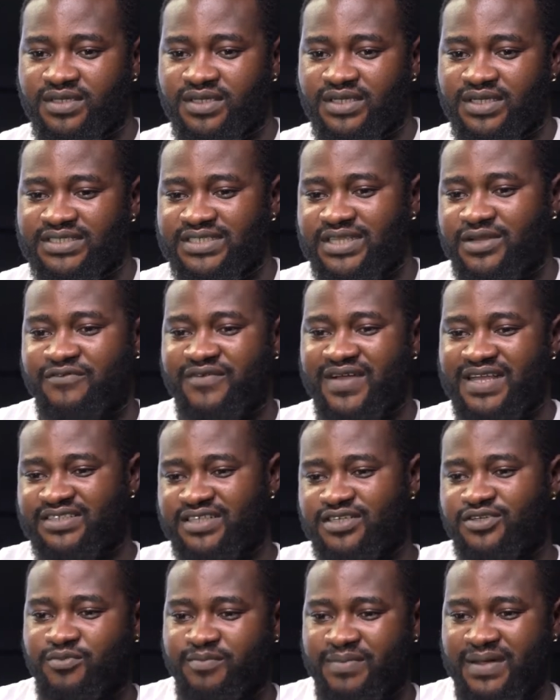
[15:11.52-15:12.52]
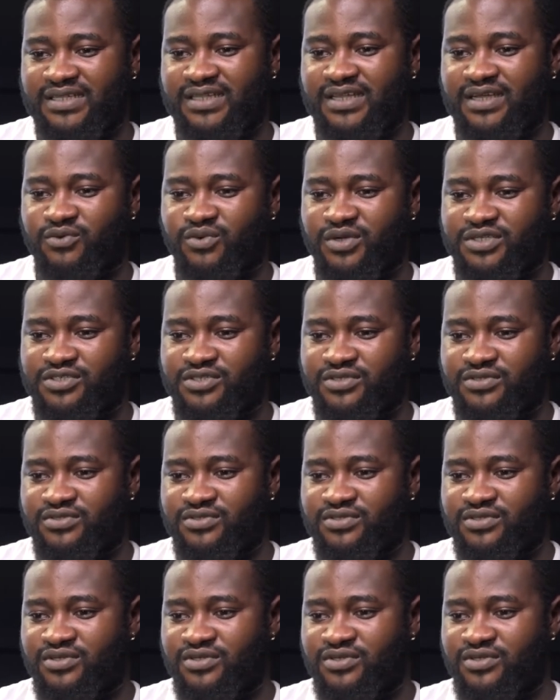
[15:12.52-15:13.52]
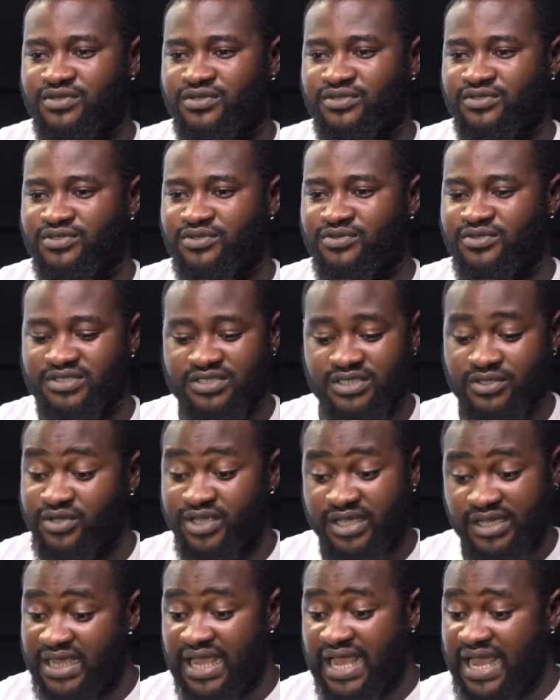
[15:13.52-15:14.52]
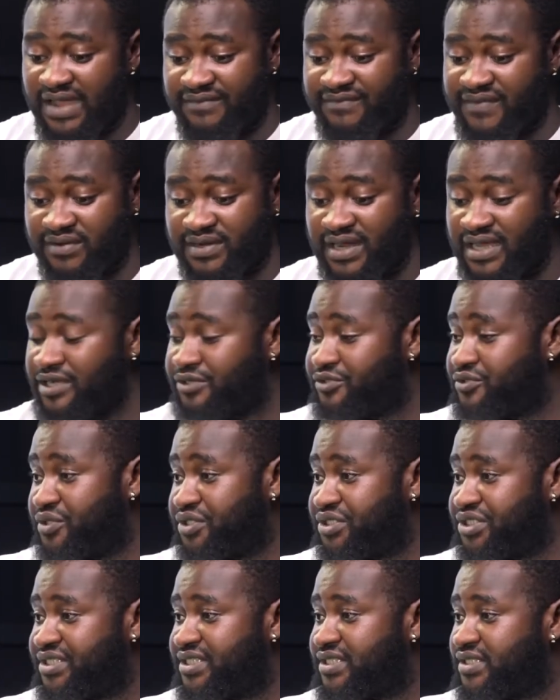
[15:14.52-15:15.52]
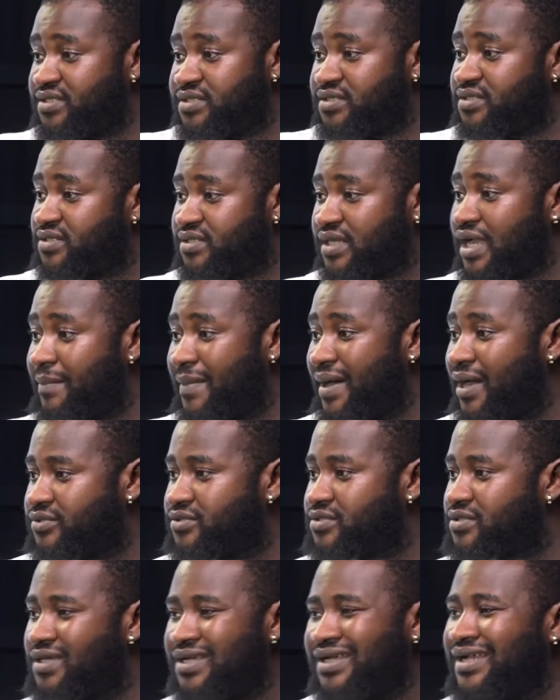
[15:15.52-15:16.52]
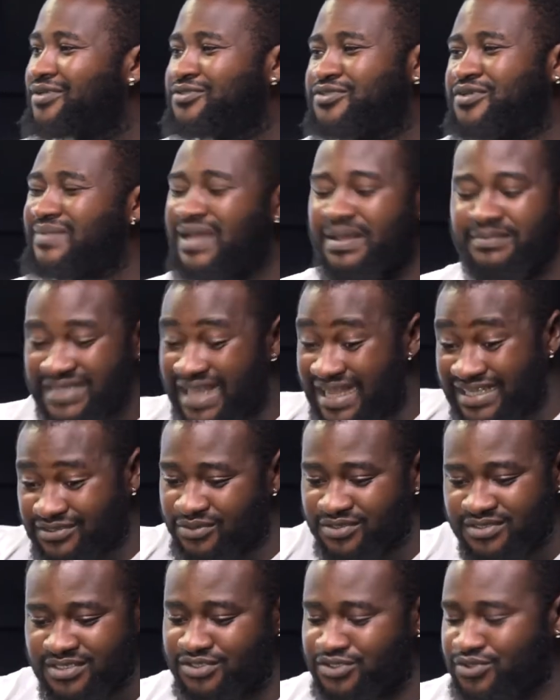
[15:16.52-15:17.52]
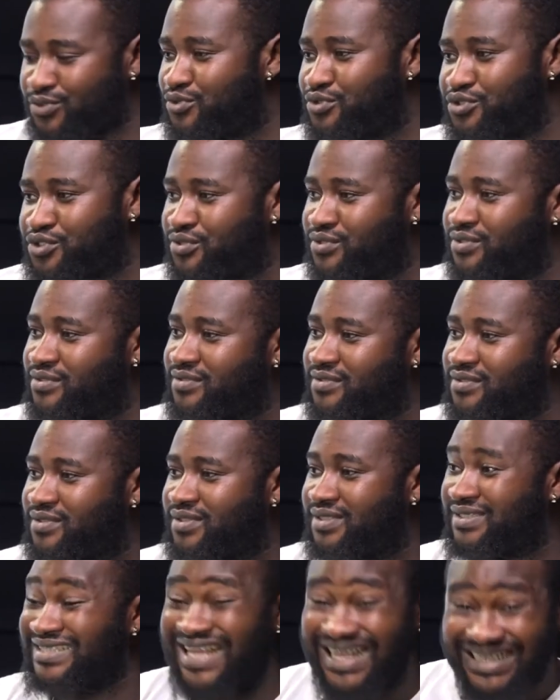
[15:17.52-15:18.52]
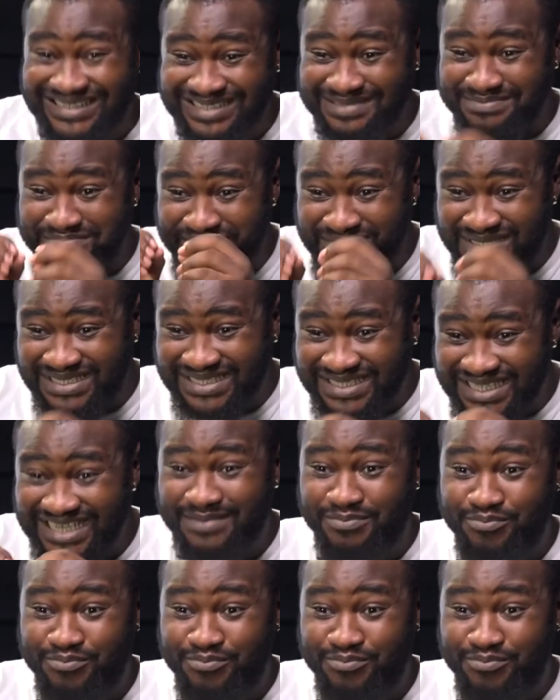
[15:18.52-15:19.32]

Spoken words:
instead of asking your partner questions, You just say, okay, I found out that you were cheating. I'm out. Sometimes that's not the solution. That's the mistake.